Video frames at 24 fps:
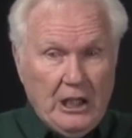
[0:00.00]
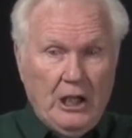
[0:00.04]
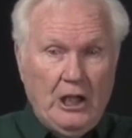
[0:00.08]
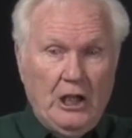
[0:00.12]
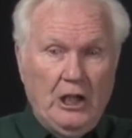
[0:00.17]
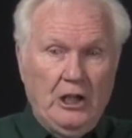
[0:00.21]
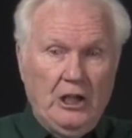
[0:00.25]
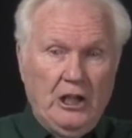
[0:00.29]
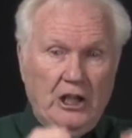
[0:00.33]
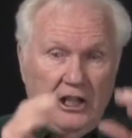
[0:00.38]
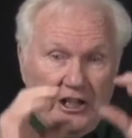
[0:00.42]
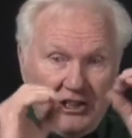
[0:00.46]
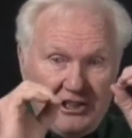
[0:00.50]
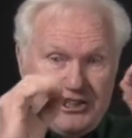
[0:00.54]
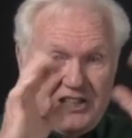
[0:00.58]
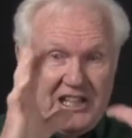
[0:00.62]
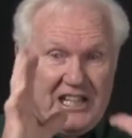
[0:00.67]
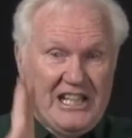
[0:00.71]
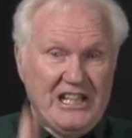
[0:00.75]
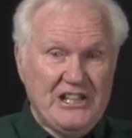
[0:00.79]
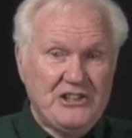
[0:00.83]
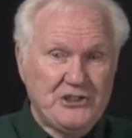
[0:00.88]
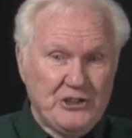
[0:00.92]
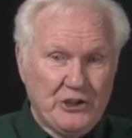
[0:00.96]
uh, a
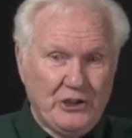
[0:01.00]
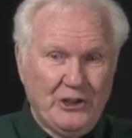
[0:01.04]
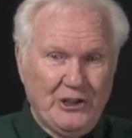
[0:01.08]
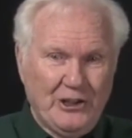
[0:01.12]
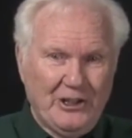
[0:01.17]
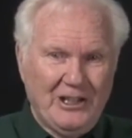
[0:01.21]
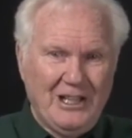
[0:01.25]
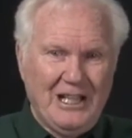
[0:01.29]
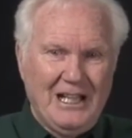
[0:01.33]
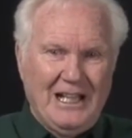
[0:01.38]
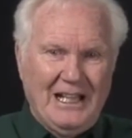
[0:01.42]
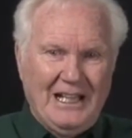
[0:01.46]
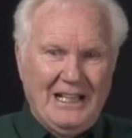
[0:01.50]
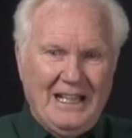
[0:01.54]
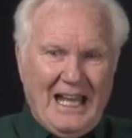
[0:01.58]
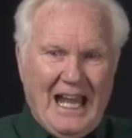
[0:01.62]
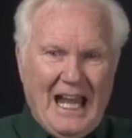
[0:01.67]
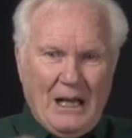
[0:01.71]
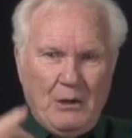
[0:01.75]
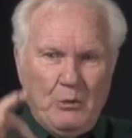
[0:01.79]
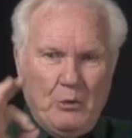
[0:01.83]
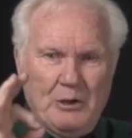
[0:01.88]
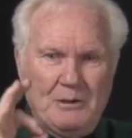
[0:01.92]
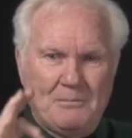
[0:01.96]
teacher, and
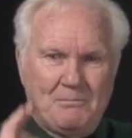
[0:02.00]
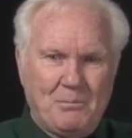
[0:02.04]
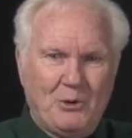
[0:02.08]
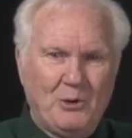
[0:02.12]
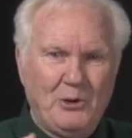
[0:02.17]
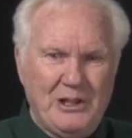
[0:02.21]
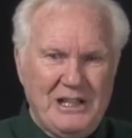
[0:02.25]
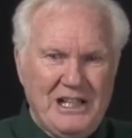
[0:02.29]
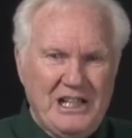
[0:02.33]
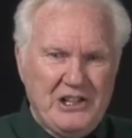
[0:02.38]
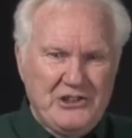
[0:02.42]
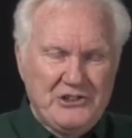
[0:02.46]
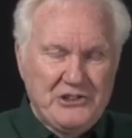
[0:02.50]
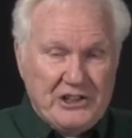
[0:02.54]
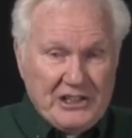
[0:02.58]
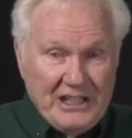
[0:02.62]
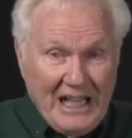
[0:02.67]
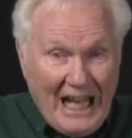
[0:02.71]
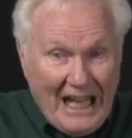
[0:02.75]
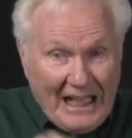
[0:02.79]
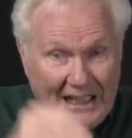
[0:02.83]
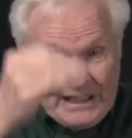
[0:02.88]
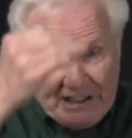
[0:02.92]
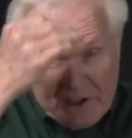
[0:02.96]
I would preach, and
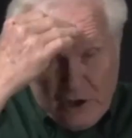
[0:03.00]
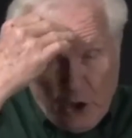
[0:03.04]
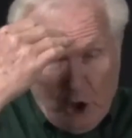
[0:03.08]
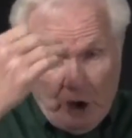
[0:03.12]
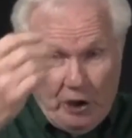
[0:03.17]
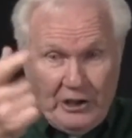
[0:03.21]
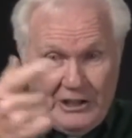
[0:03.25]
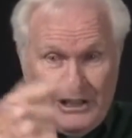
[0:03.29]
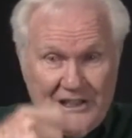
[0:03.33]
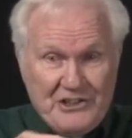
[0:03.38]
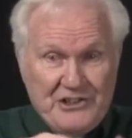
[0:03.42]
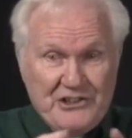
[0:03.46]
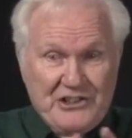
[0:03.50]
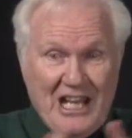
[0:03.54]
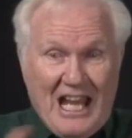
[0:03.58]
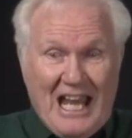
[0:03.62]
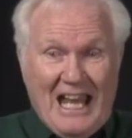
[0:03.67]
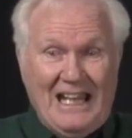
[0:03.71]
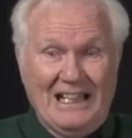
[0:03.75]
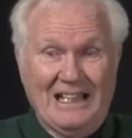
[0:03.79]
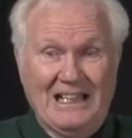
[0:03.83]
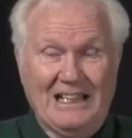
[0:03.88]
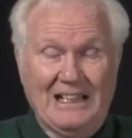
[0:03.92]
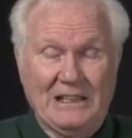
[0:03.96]
I'd learn in
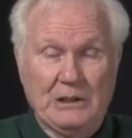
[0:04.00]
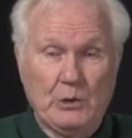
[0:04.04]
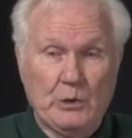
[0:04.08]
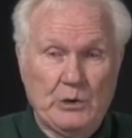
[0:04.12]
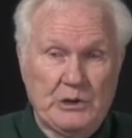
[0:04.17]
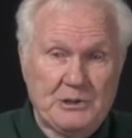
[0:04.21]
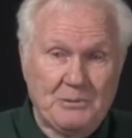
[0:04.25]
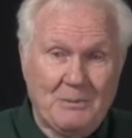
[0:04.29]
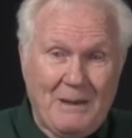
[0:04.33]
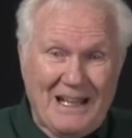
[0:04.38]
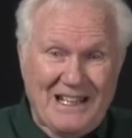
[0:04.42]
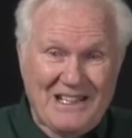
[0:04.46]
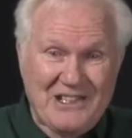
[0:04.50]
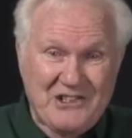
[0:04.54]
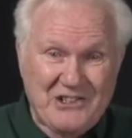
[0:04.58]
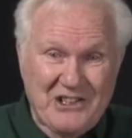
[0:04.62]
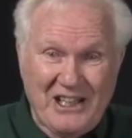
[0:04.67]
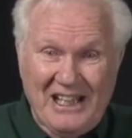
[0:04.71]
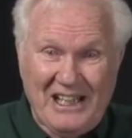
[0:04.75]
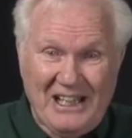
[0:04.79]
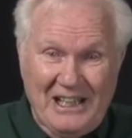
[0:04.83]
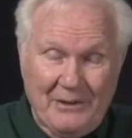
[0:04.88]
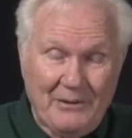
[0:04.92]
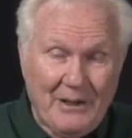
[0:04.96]
sign language
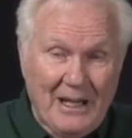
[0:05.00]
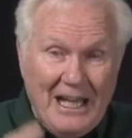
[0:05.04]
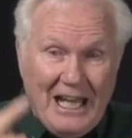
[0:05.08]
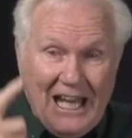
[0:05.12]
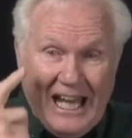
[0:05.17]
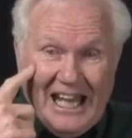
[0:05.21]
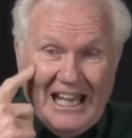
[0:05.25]
myself,